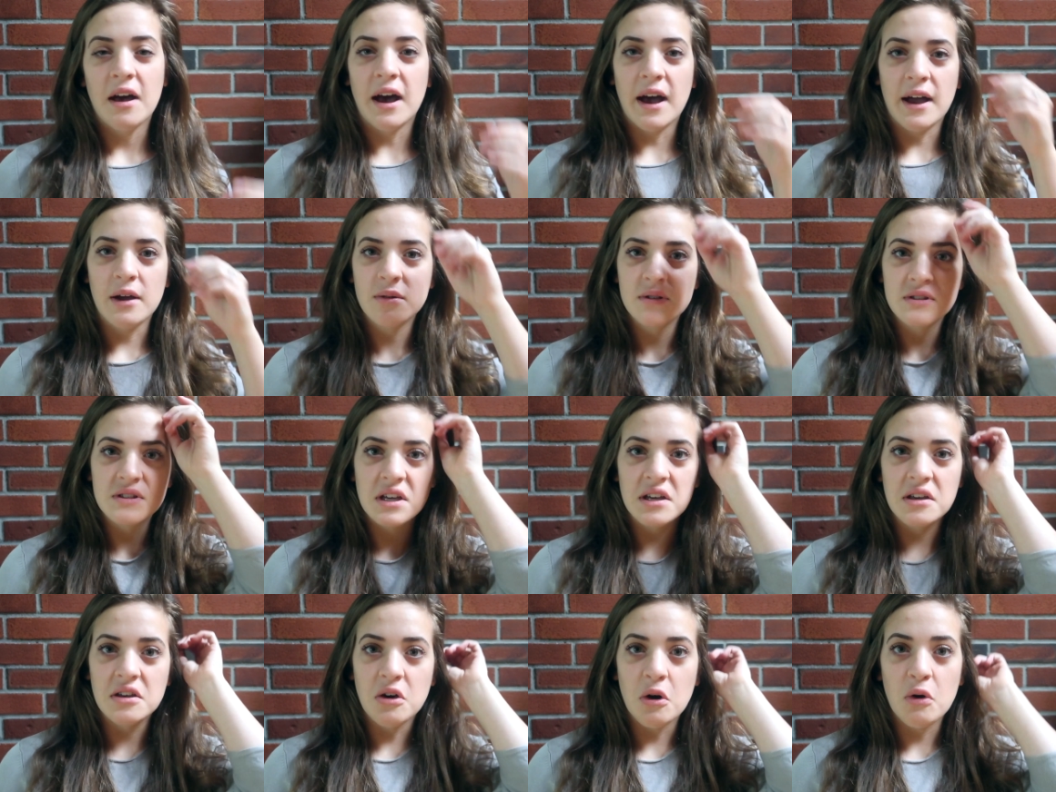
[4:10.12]
I would
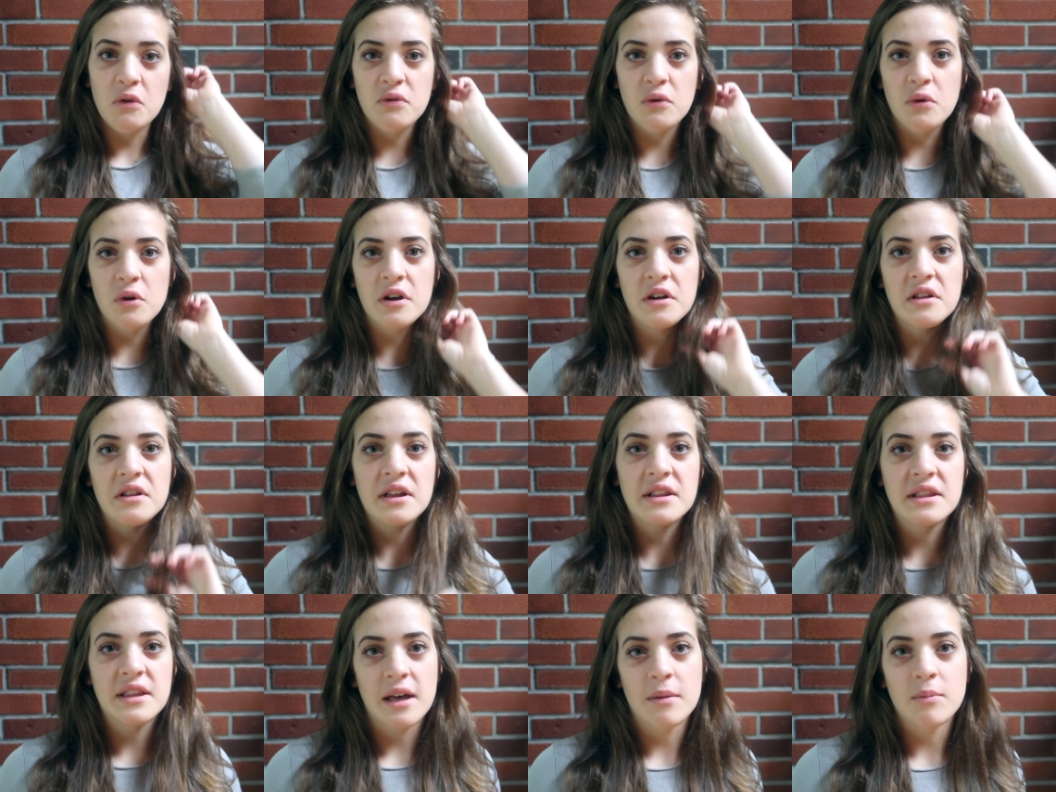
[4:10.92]
say go for it.
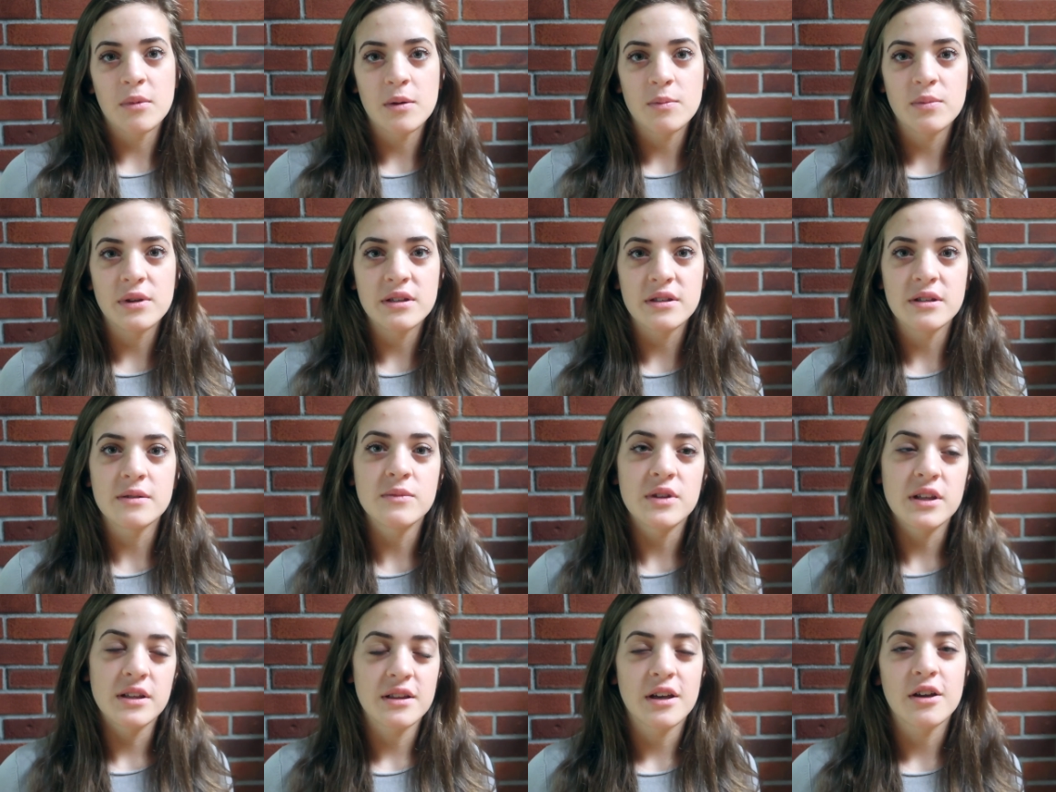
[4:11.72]
That might be
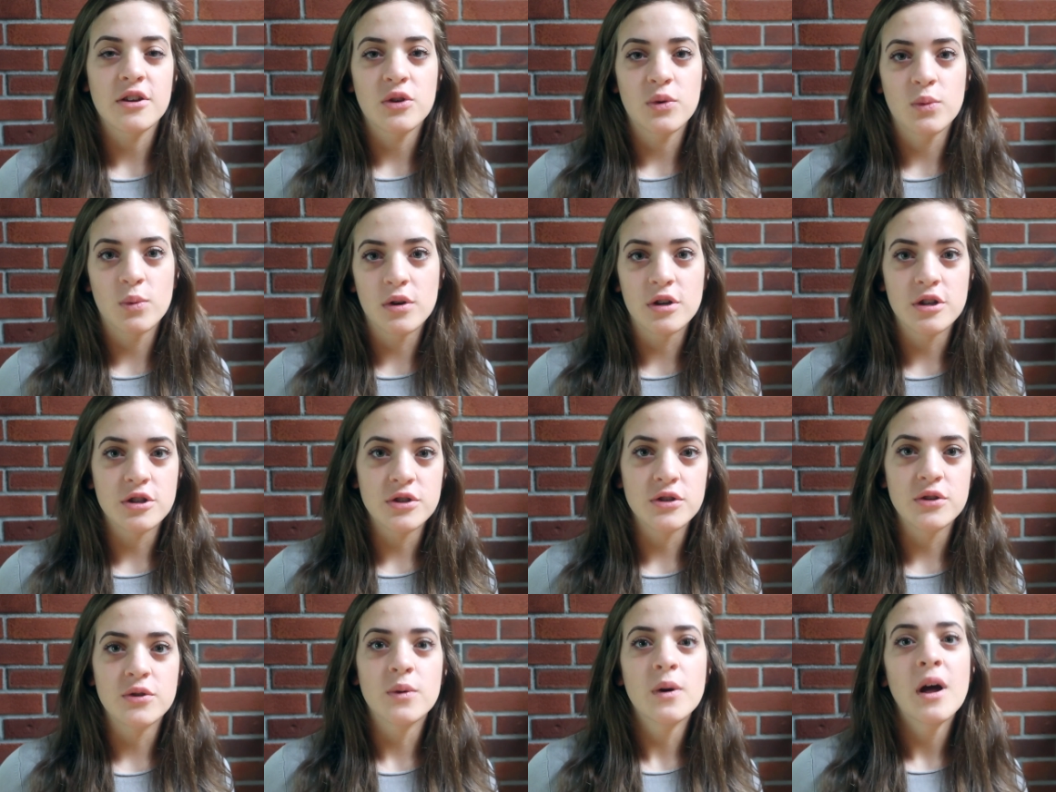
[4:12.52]
something that you want to
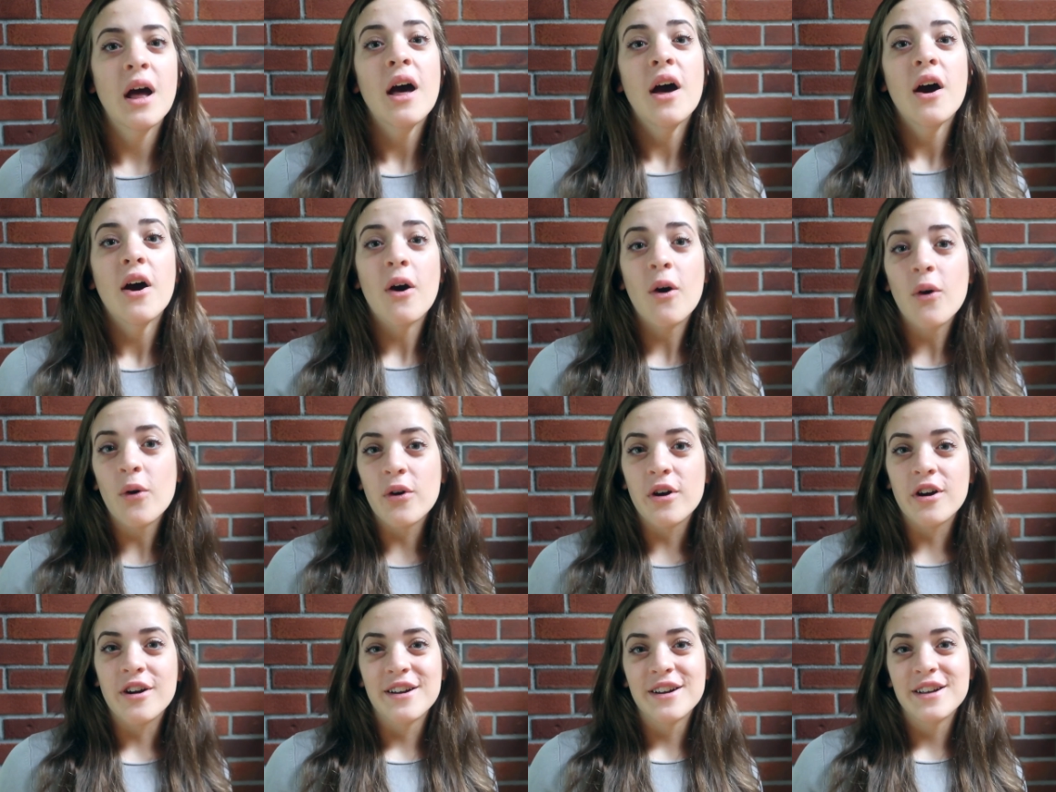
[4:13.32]
do,
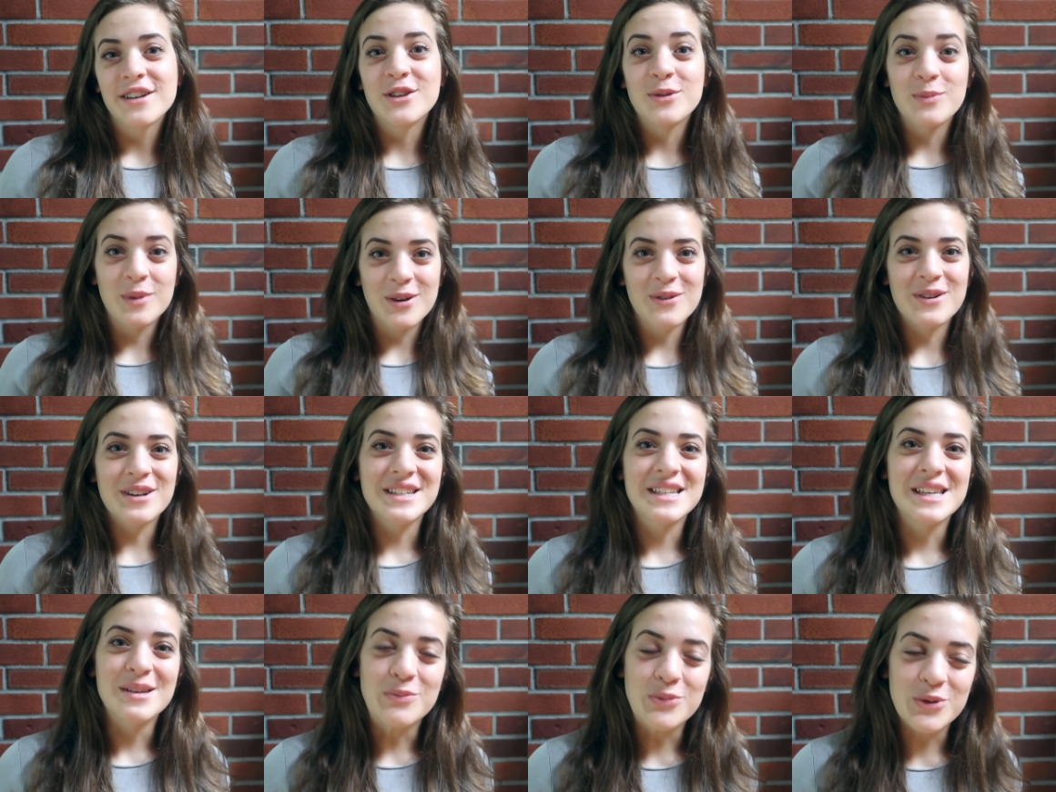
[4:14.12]
or you might
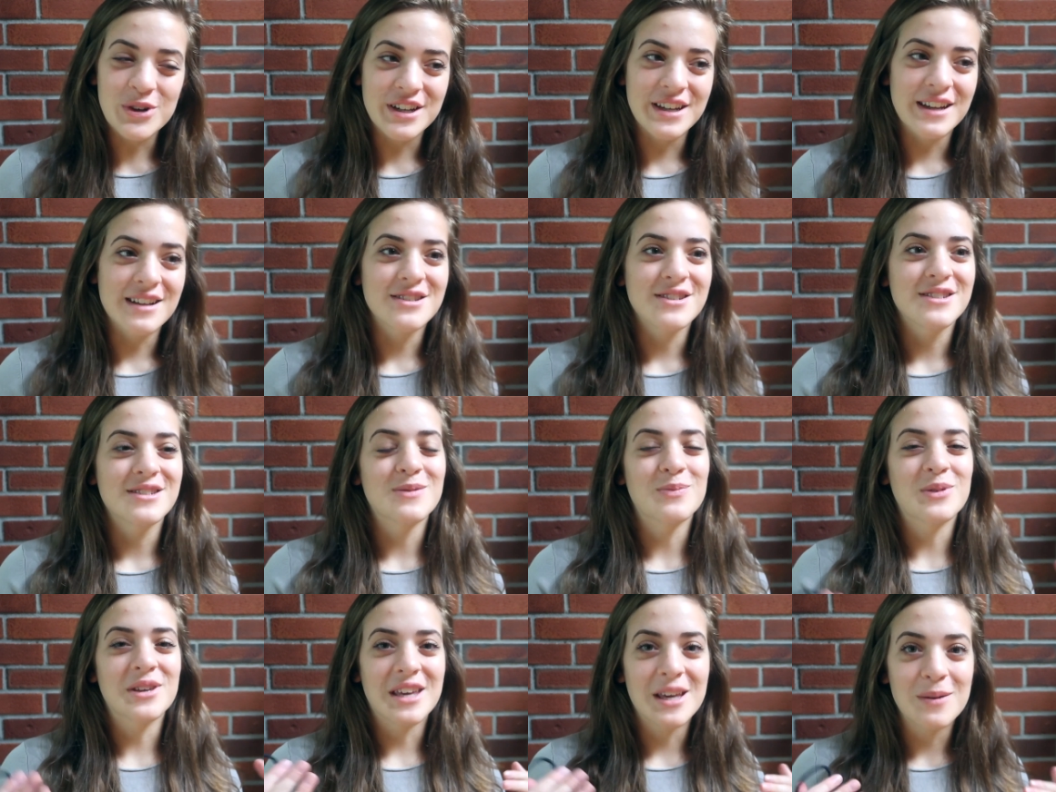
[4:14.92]
want to keep working just
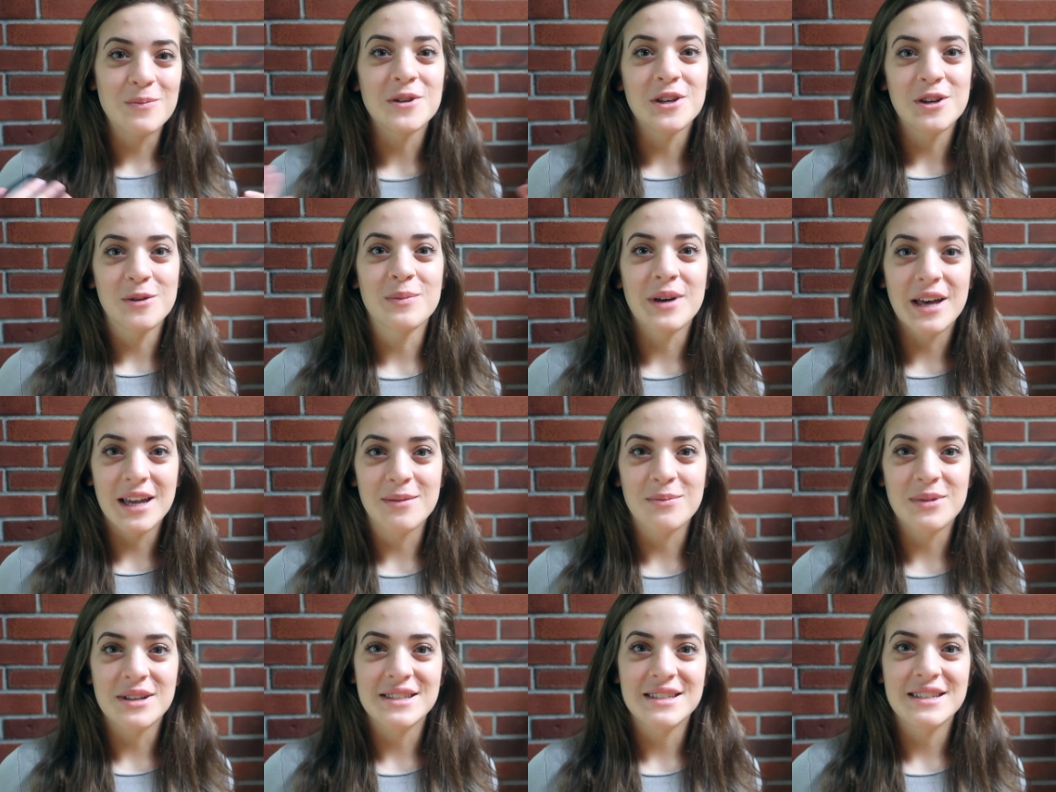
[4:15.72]
to be keeping your
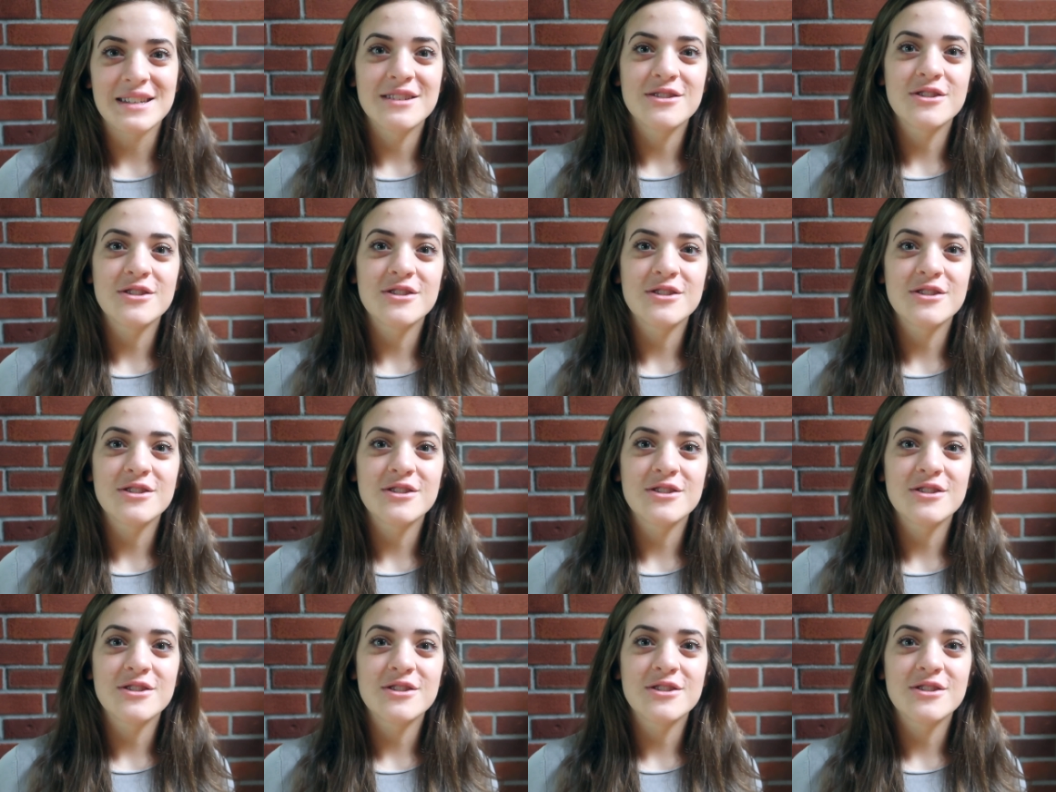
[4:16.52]
mind busy.